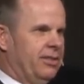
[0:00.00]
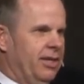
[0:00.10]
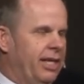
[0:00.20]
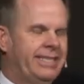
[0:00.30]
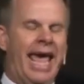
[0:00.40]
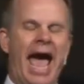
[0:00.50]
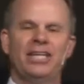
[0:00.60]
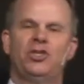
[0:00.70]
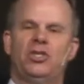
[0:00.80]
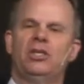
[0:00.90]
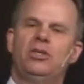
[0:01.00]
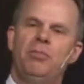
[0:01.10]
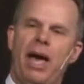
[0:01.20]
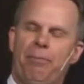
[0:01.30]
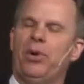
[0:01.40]
attached to
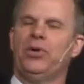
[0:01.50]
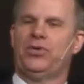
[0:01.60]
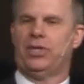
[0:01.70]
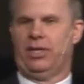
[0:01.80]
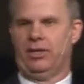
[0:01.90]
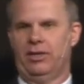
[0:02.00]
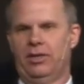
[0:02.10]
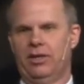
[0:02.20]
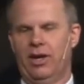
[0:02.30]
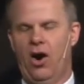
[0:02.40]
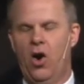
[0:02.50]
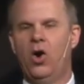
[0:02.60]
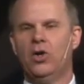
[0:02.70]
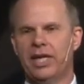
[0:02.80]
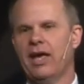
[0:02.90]
my person
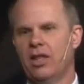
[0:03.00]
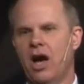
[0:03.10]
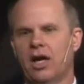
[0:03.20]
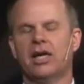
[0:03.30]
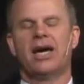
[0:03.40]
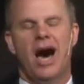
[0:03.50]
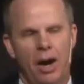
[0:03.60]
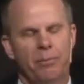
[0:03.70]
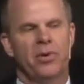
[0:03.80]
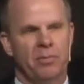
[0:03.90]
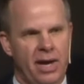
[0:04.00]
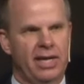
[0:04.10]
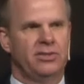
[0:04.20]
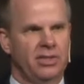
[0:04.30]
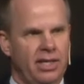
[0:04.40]
all day long,
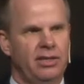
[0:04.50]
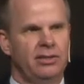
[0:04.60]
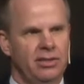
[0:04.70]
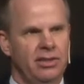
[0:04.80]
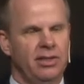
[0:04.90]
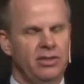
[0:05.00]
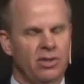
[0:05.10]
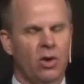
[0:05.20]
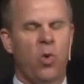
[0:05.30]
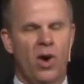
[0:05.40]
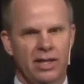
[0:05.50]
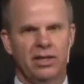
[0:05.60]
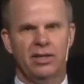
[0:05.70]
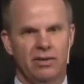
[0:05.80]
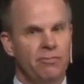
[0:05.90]
compromising the
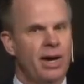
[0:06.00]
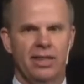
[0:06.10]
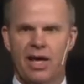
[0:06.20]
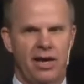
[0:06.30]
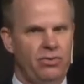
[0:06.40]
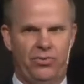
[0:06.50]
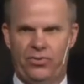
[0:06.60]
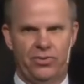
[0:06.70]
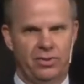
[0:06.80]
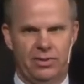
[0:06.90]
quality of my life.